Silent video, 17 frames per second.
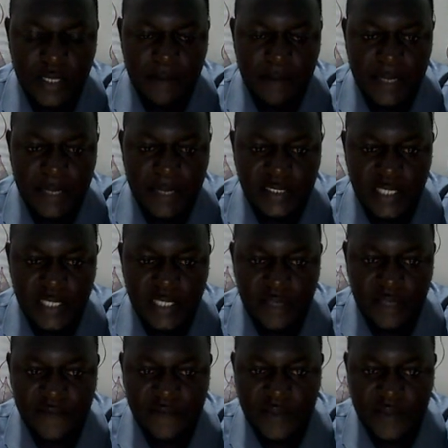part
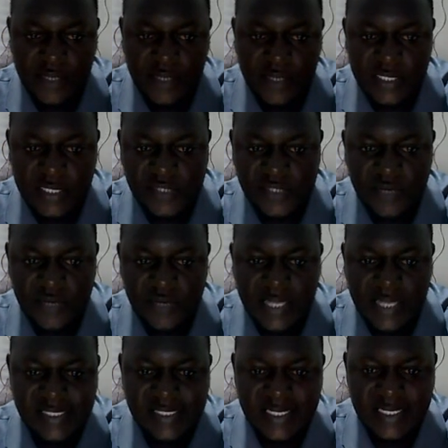F, they want us to
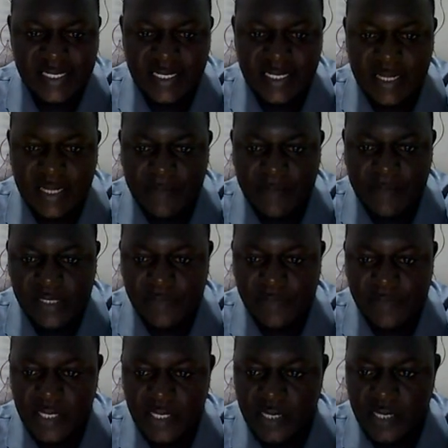add slide numbers
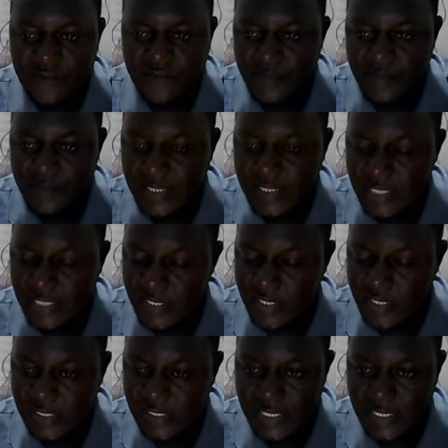beginning from the second
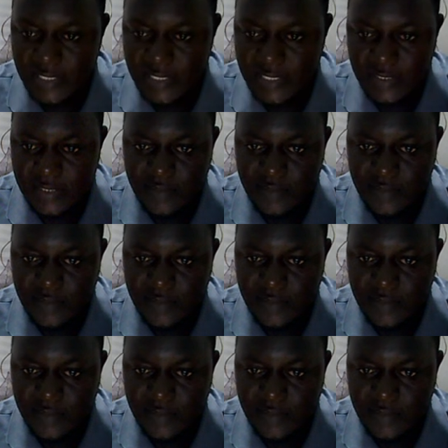slide.